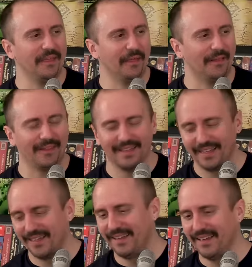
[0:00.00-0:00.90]
alive! Bill.
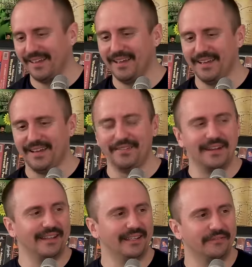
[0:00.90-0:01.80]
And
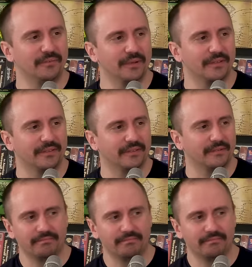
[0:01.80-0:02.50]
then he lived with